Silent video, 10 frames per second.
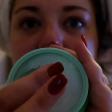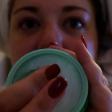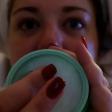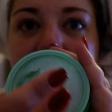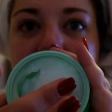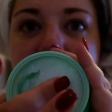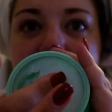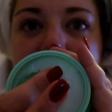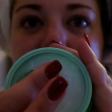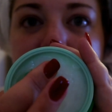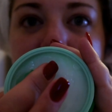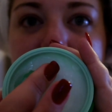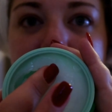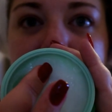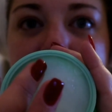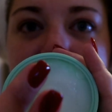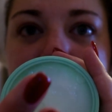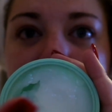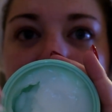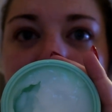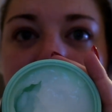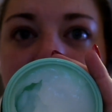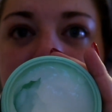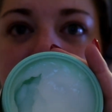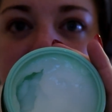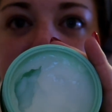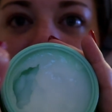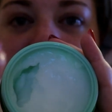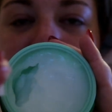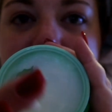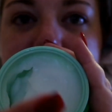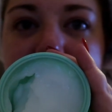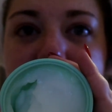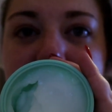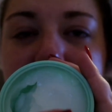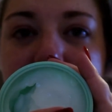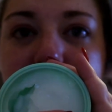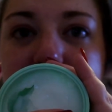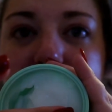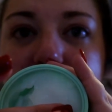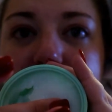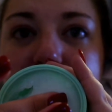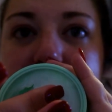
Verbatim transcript: It kind of looks like aloe to me, obviously because it is aloe, but